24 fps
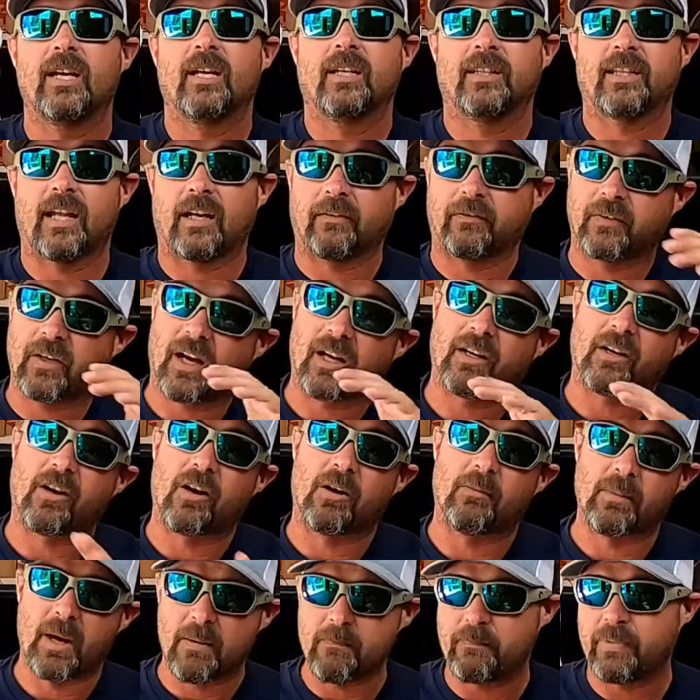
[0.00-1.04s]
that I've caught all
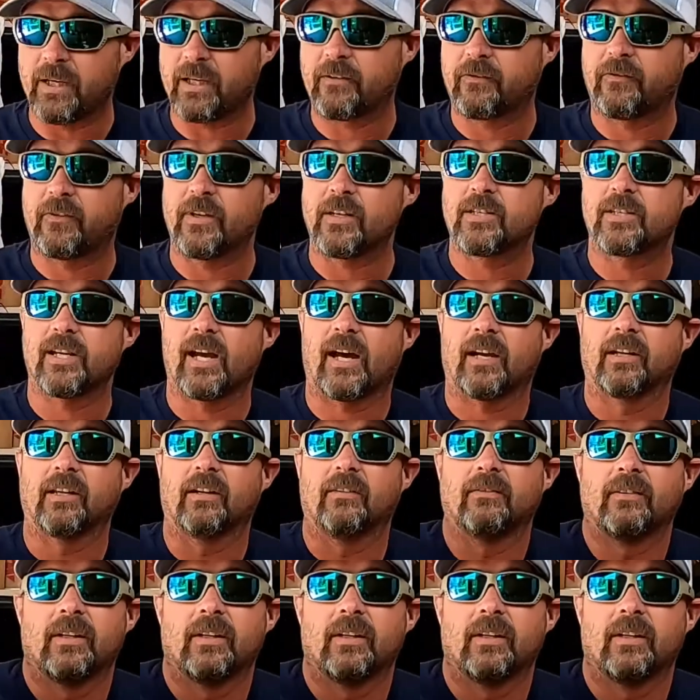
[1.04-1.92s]
my big fish out of.